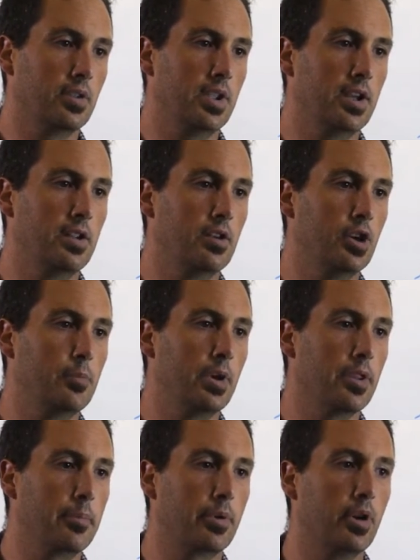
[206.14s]
Getting hurt by
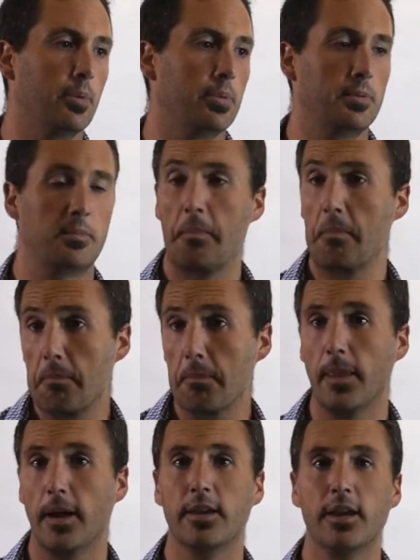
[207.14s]
the prop,
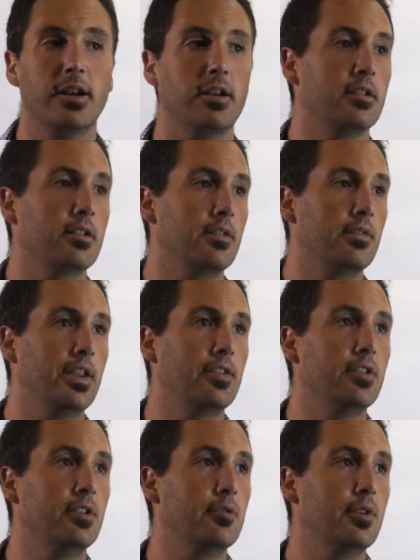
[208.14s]
again, that's
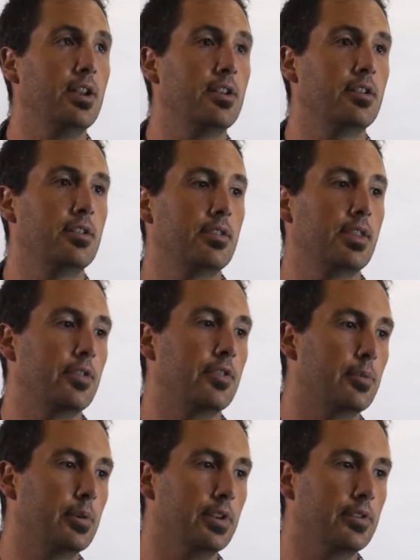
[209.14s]
an event, that's a
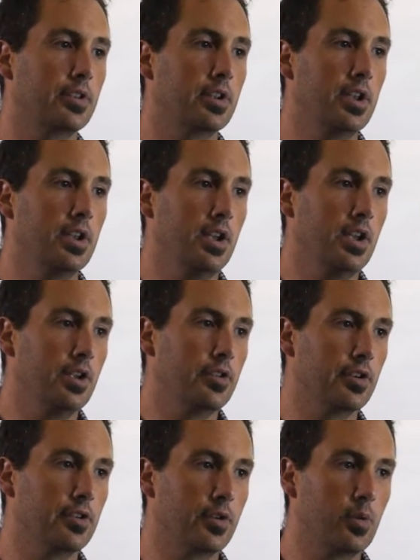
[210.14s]
risk.
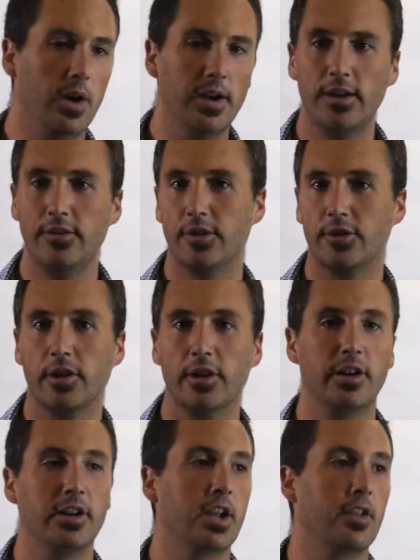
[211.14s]
So it's quite easy to
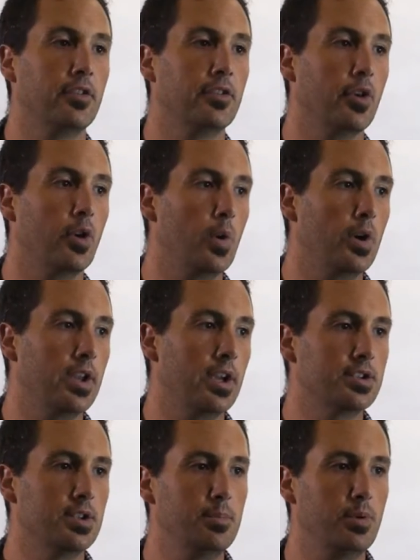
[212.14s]
delineate the two when you
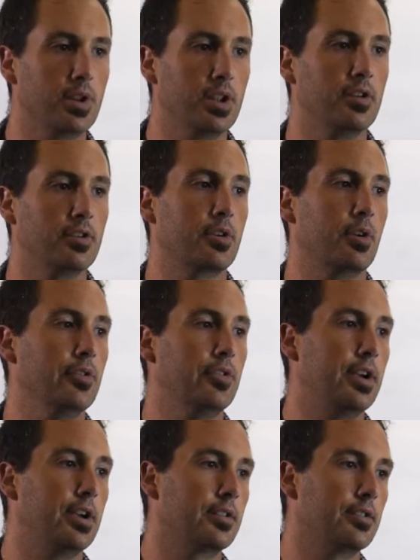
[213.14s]
actually put it into
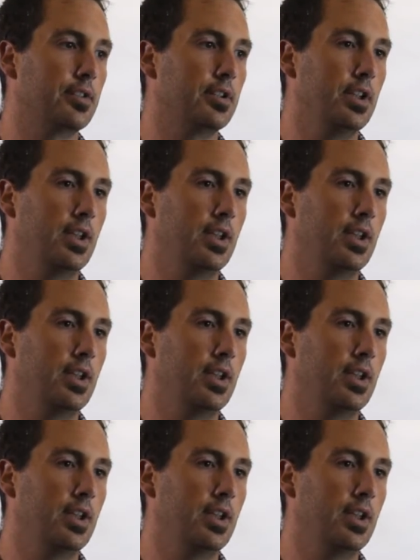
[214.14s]
context.